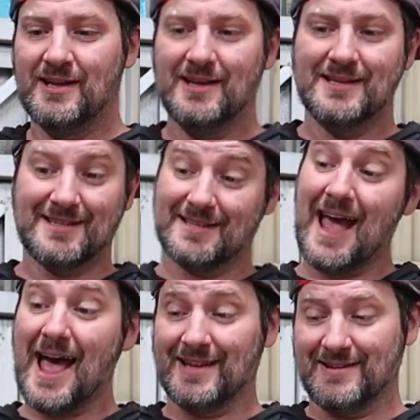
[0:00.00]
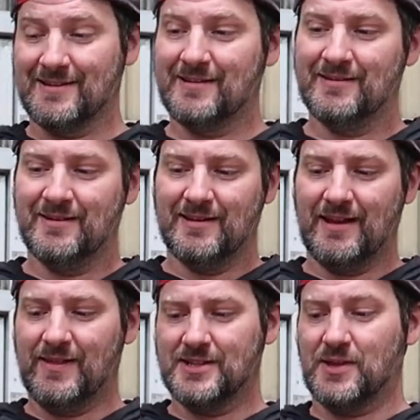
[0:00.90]
Satin,
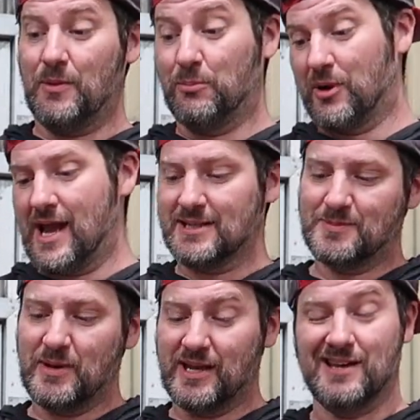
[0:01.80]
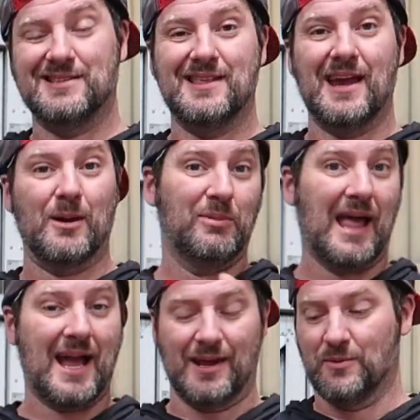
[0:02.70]
and these are the breads because they are
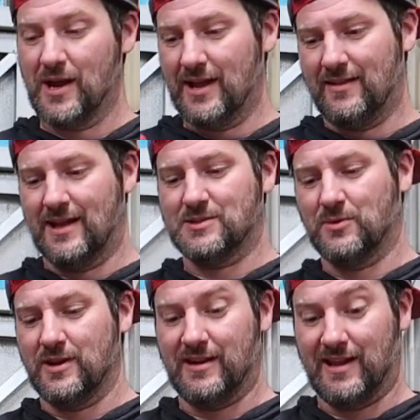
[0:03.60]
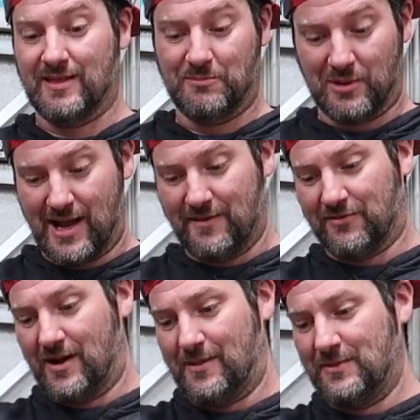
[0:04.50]
black and red. That's where you get the bread
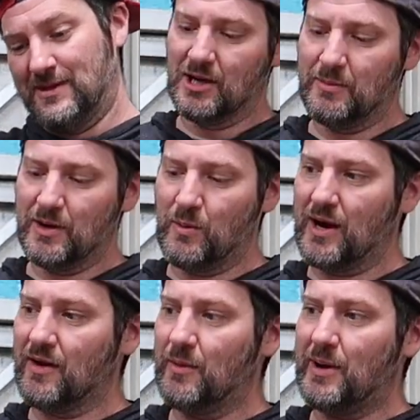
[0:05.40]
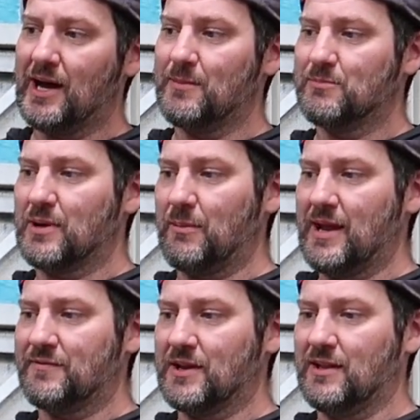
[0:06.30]
from. A little bit of wear on the bottom. Probably
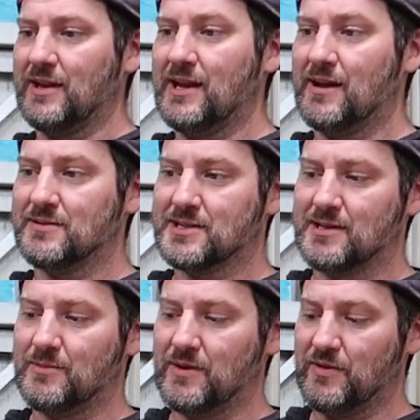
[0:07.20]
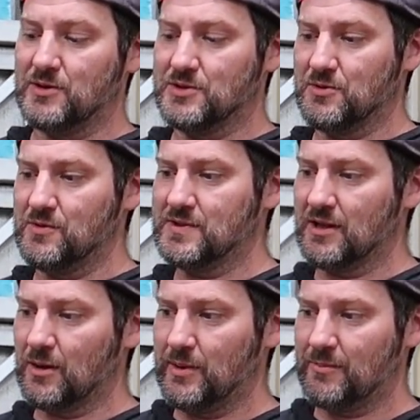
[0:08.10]
have to clean out some of those grooves a
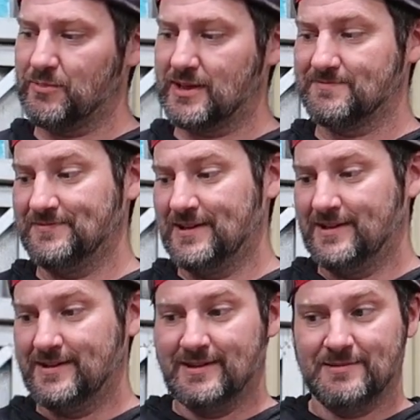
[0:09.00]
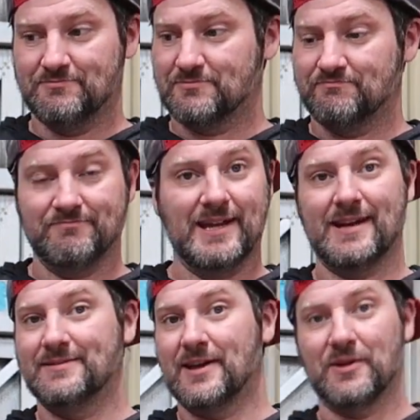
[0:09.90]
little bit, but
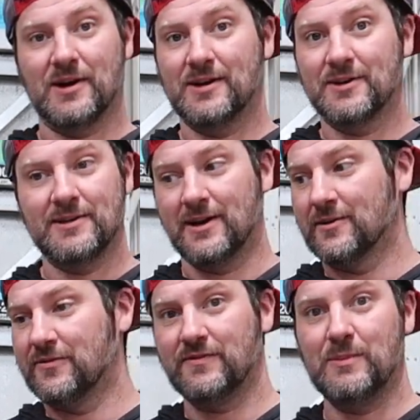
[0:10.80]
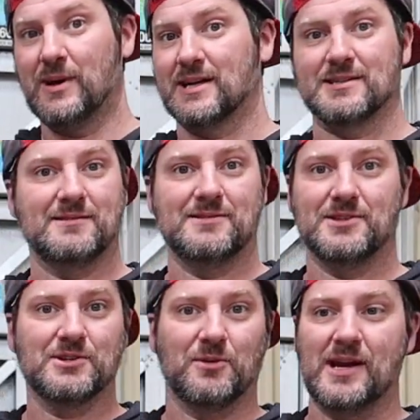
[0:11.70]
again, another 150 bucks. It's
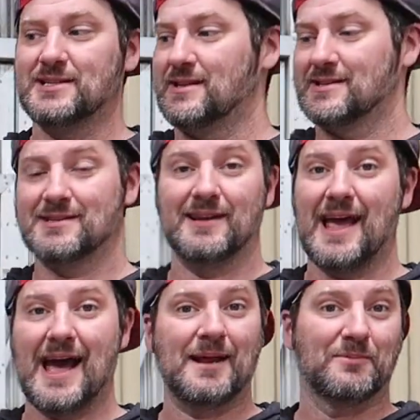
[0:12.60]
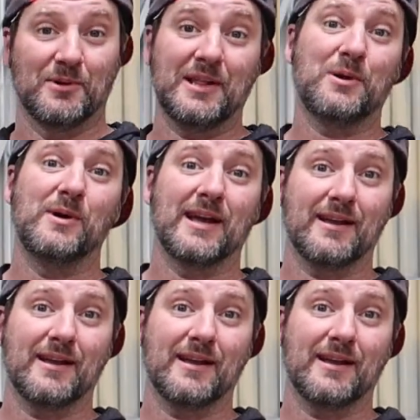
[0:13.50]
just crazy. This is gonna add up really quick.